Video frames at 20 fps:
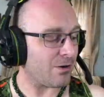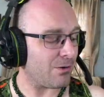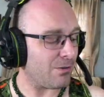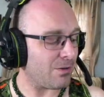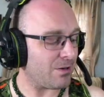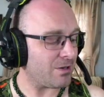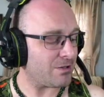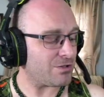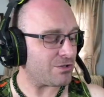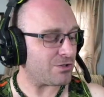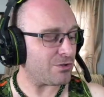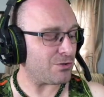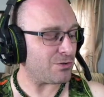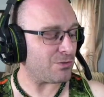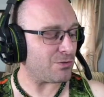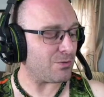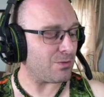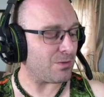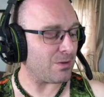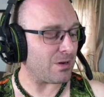to
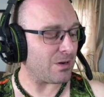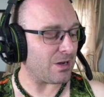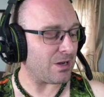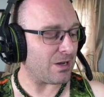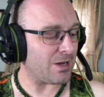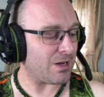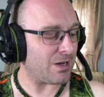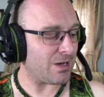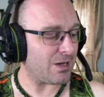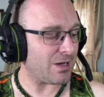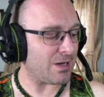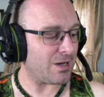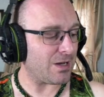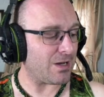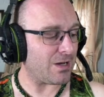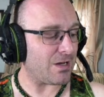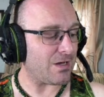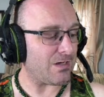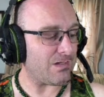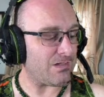uh,
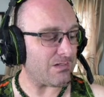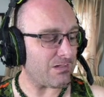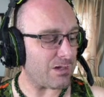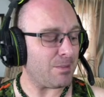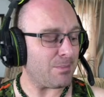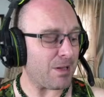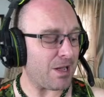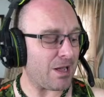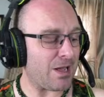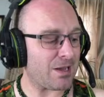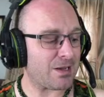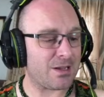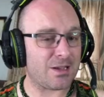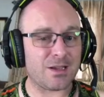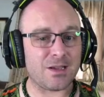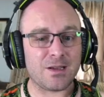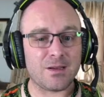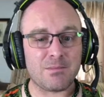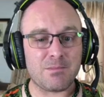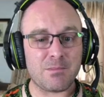be back
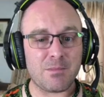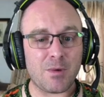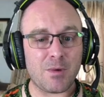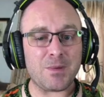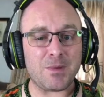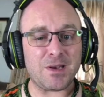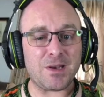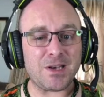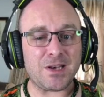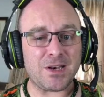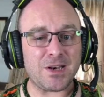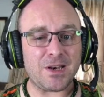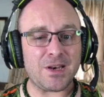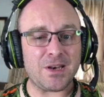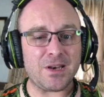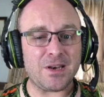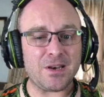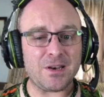momentarily